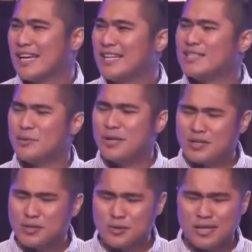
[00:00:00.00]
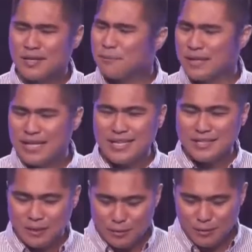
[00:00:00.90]
It's reassuring.
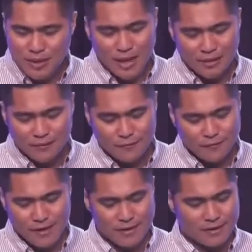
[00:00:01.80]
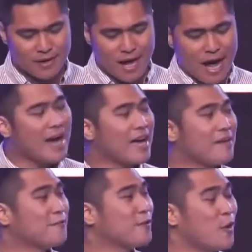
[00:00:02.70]
Please do not fear. I
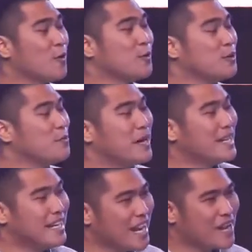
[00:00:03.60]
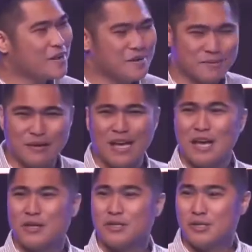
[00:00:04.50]
have called you by name.
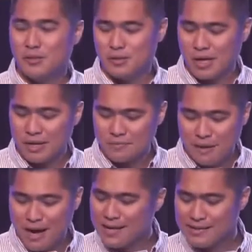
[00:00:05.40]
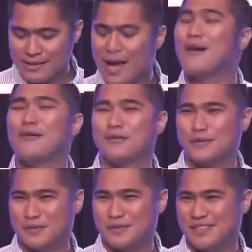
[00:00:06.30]
You are mine now.
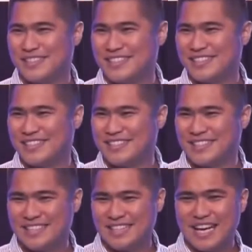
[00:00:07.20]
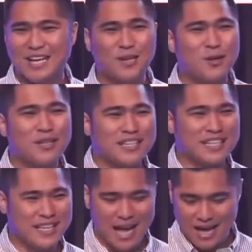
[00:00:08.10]
Kay Lord
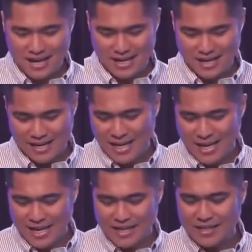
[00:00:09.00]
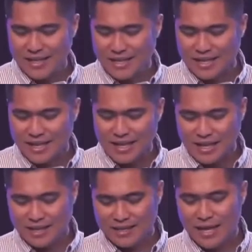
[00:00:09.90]
ka na. Hindi ka na
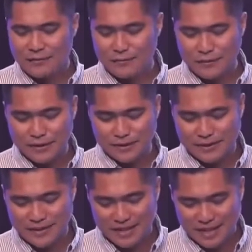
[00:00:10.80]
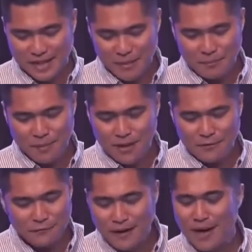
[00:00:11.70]
kay devil. My
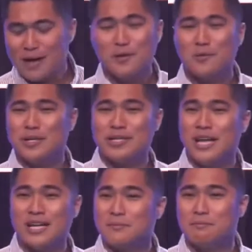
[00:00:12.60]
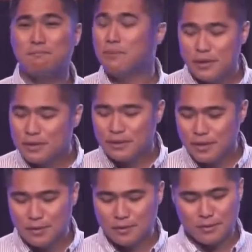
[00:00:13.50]
fire will not burn
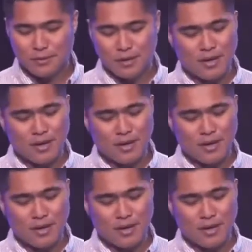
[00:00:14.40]
you.